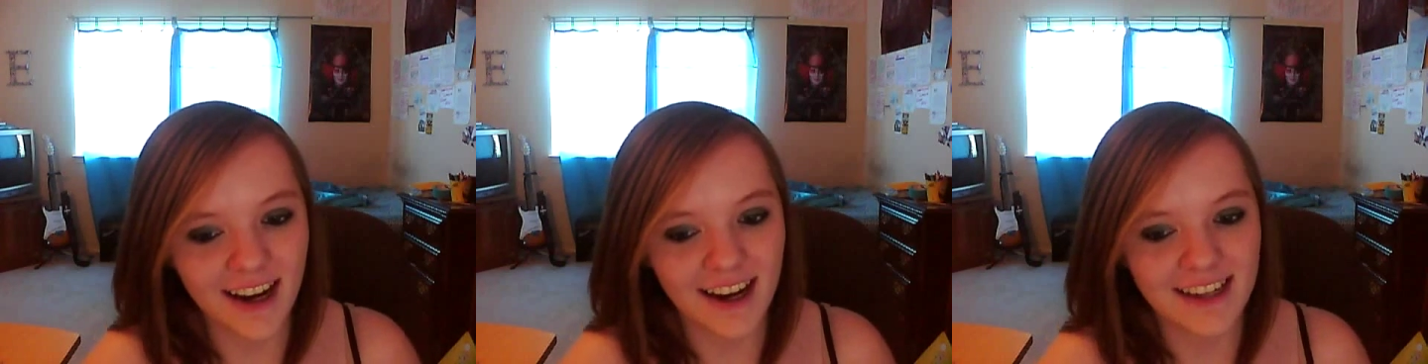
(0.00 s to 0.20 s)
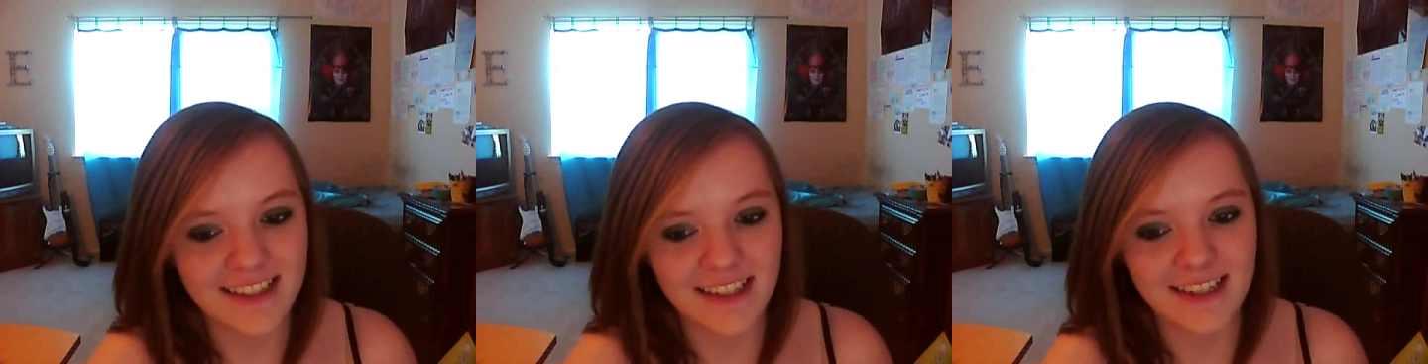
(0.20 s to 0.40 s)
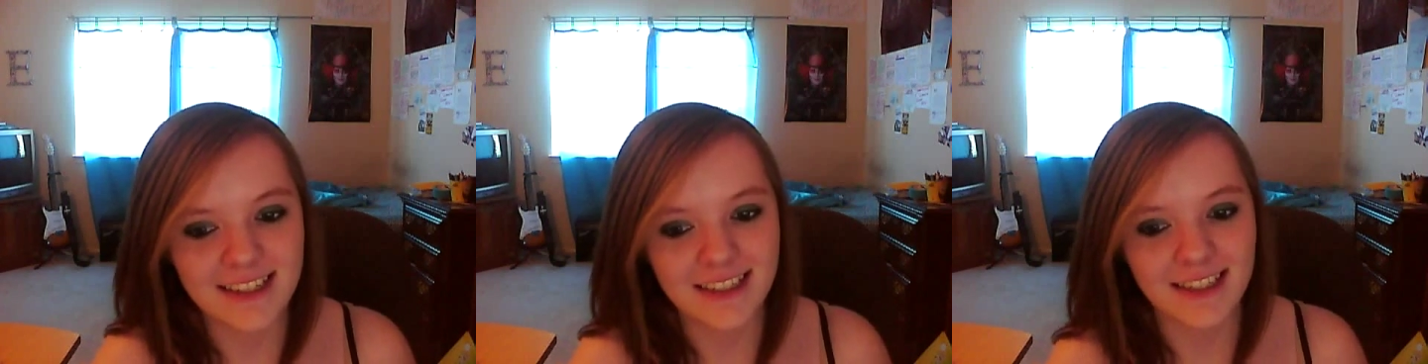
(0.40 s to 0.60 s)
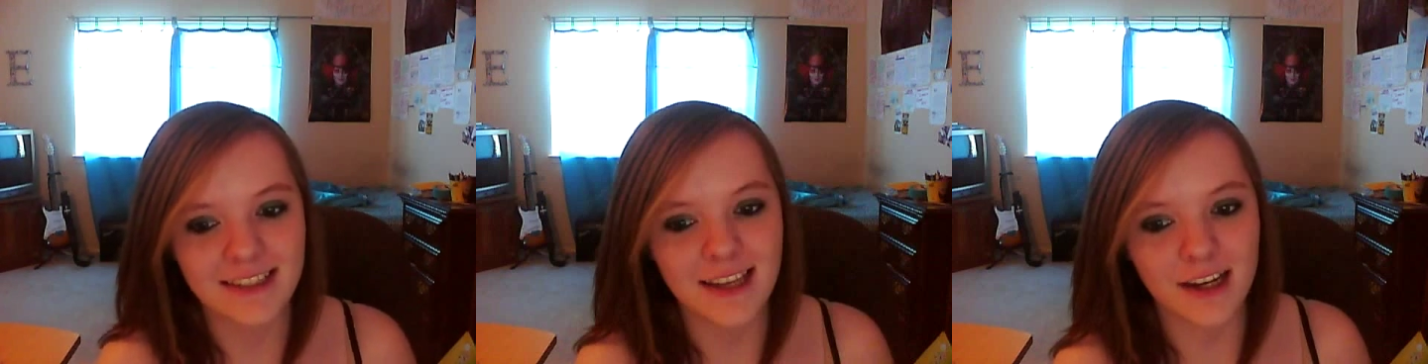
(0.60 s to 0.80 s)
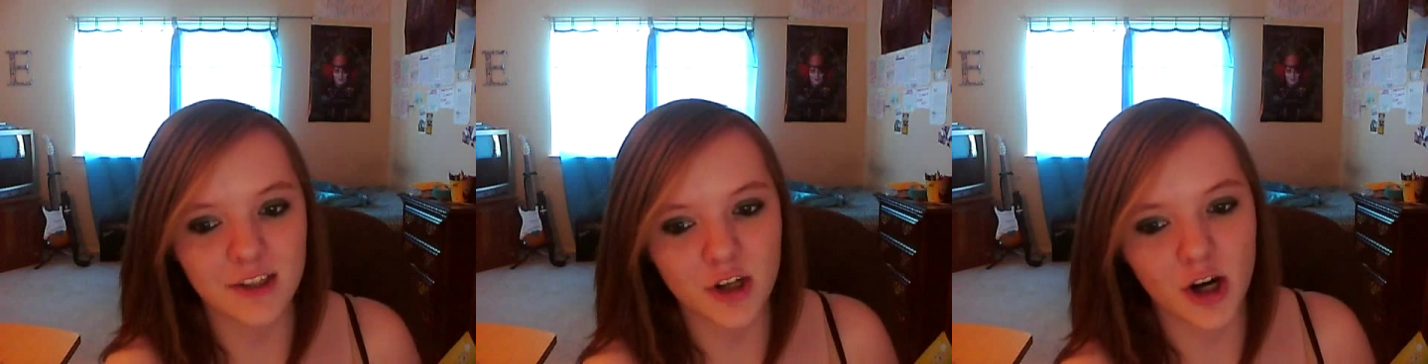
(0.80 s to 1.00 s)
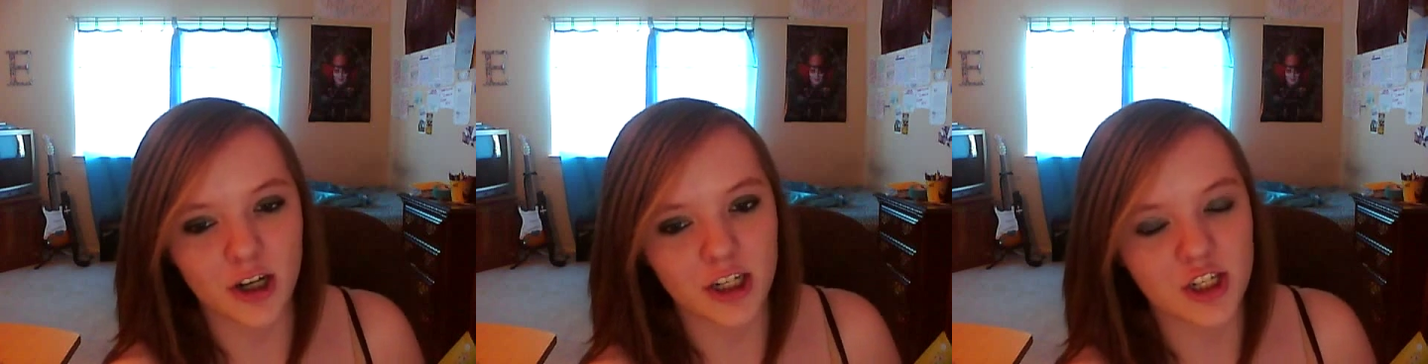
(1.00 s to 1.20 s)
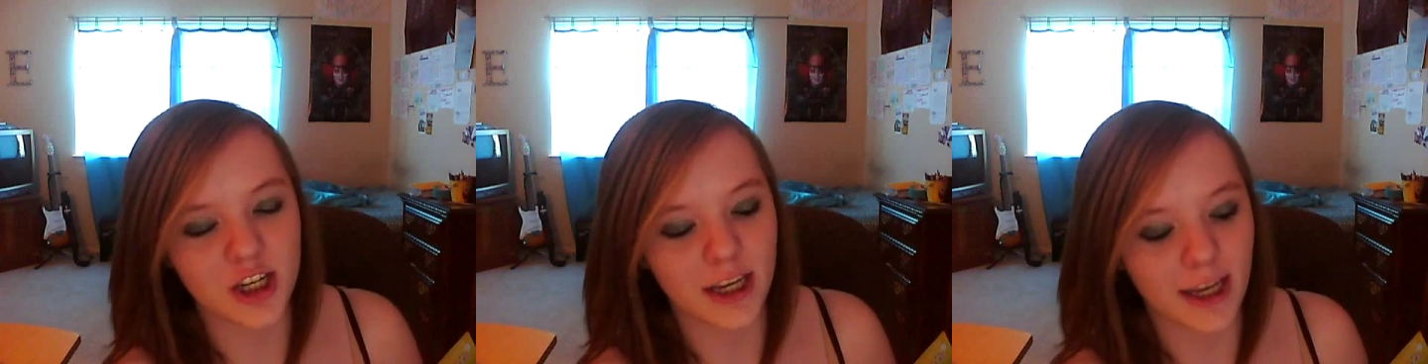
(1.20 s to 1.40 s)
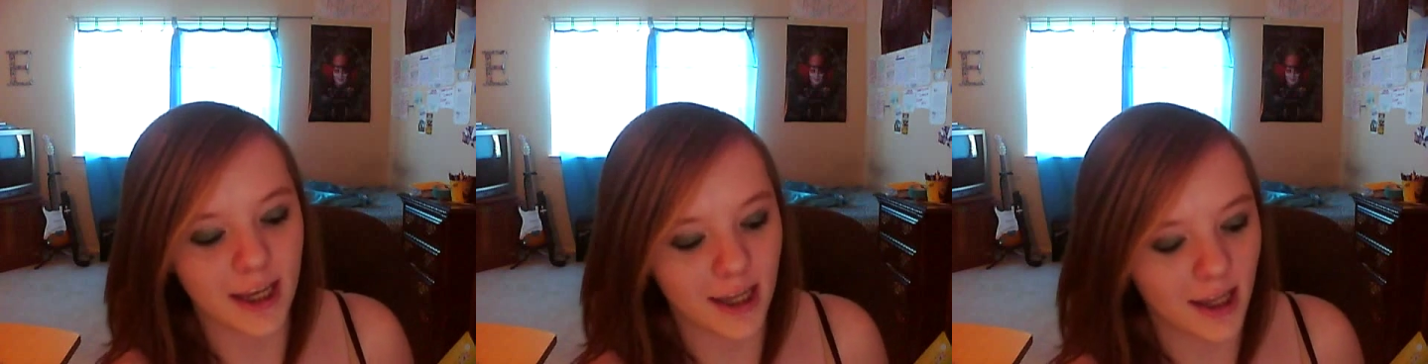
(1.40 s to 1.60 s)
Hey guys, it's
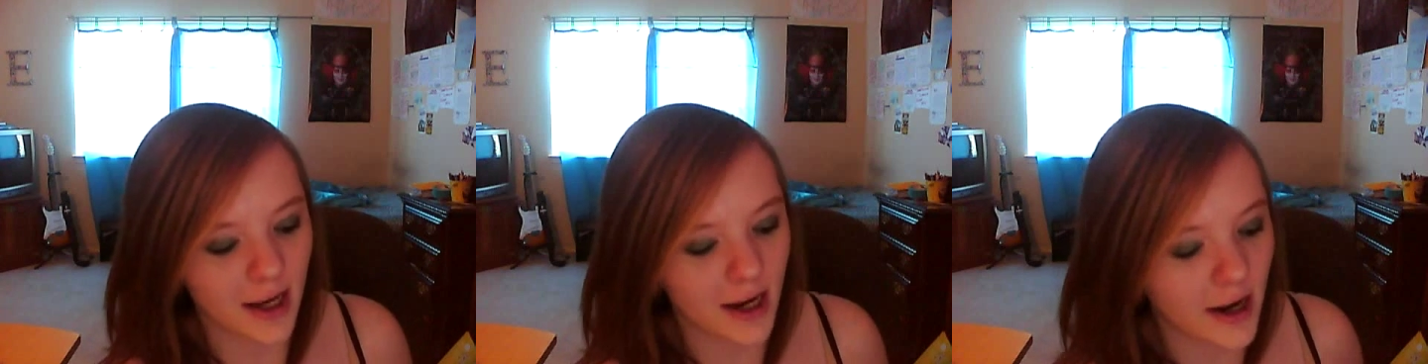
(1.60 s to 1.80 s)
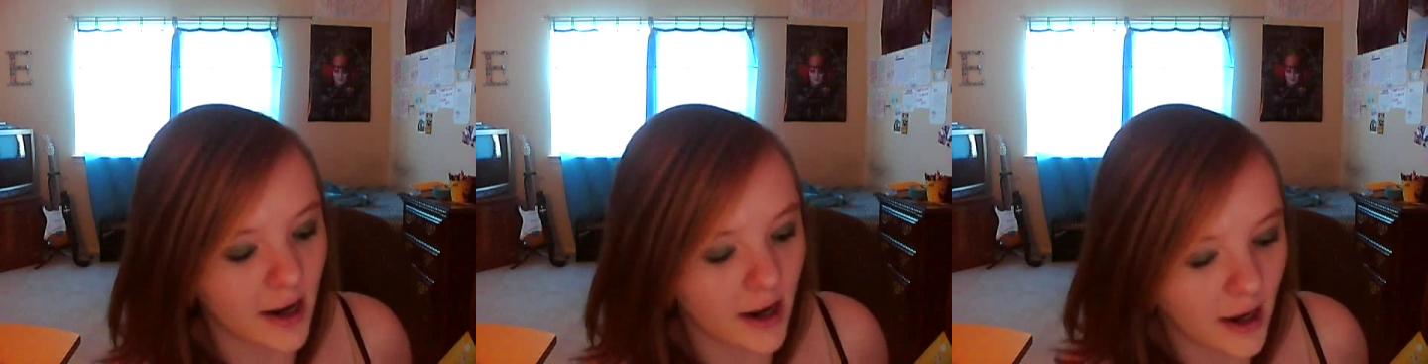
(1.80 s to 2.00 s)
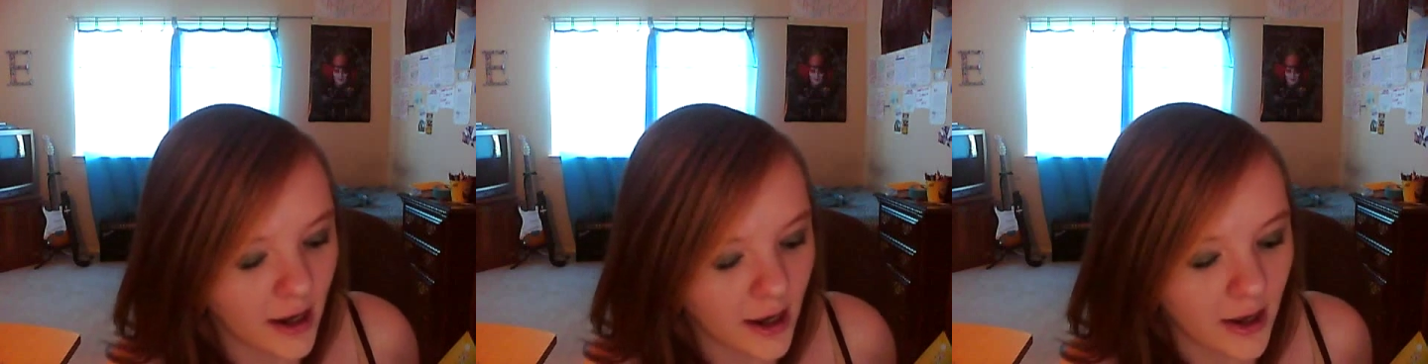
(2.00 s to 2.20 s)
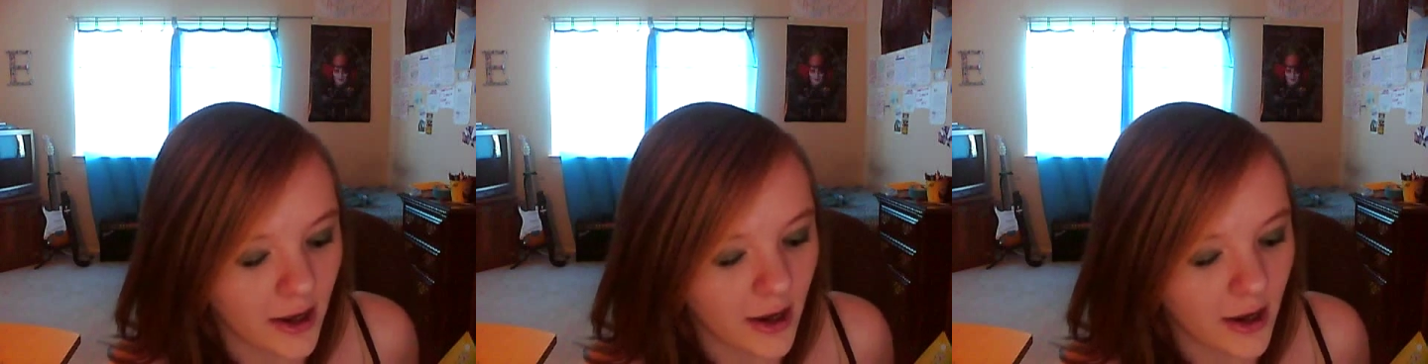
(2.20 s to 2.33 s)
LyssaXCarnage again,